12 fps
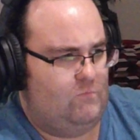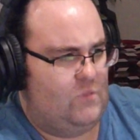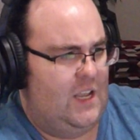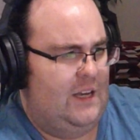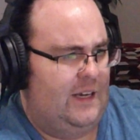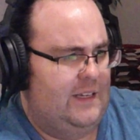
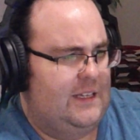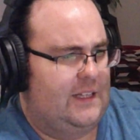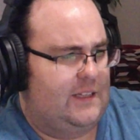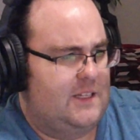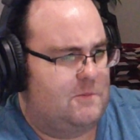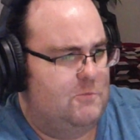I
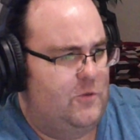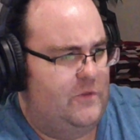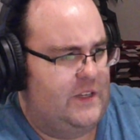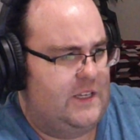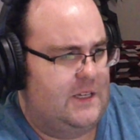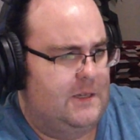get this
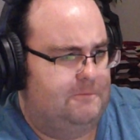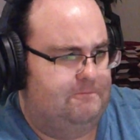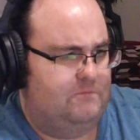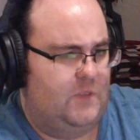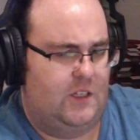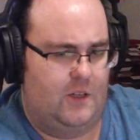movie,
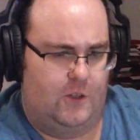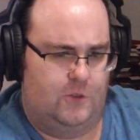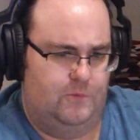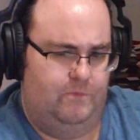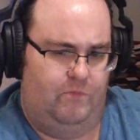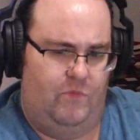
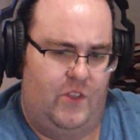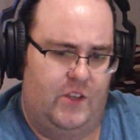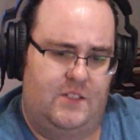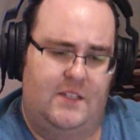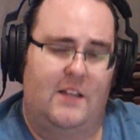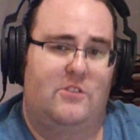the
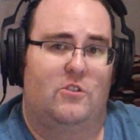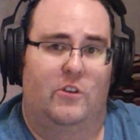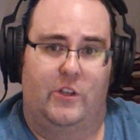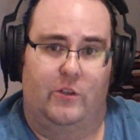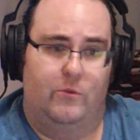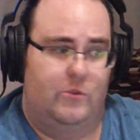sets are
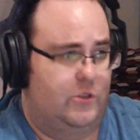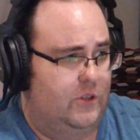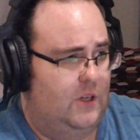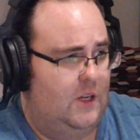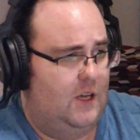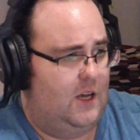huge.
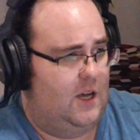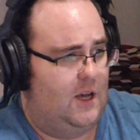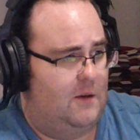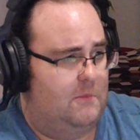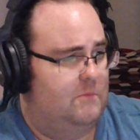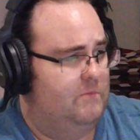
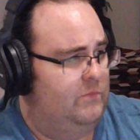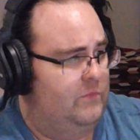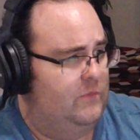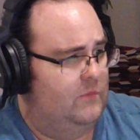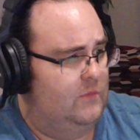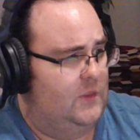
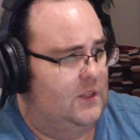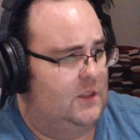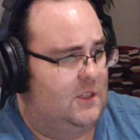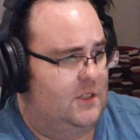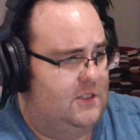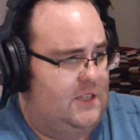
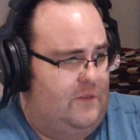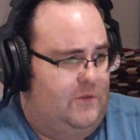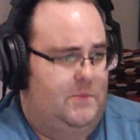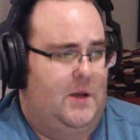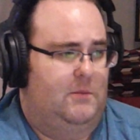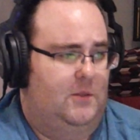The set
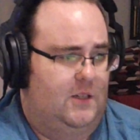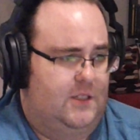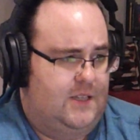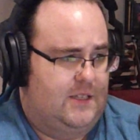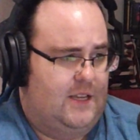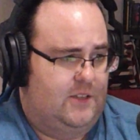for Babylon,
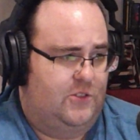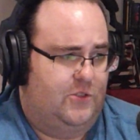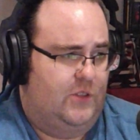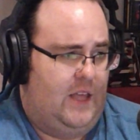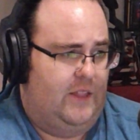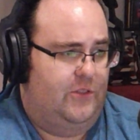it says,
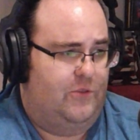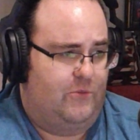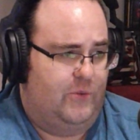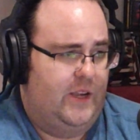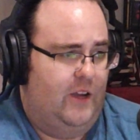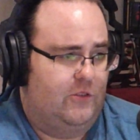had
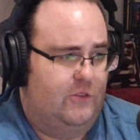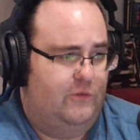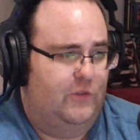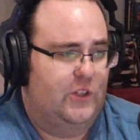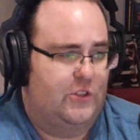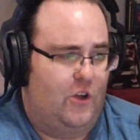
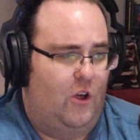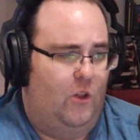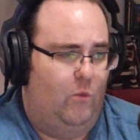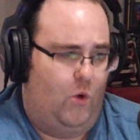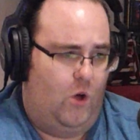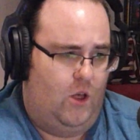300-foot
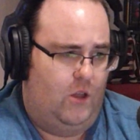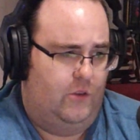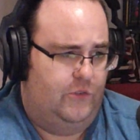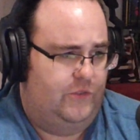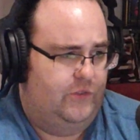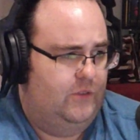tall
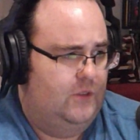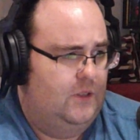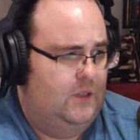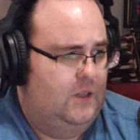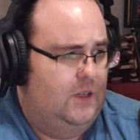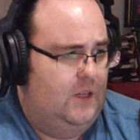walls.
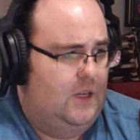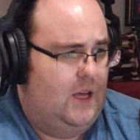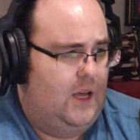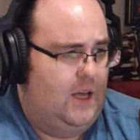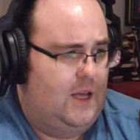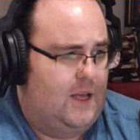
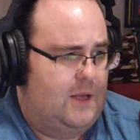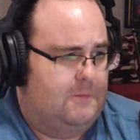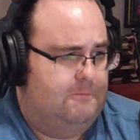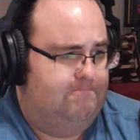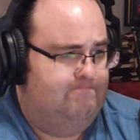It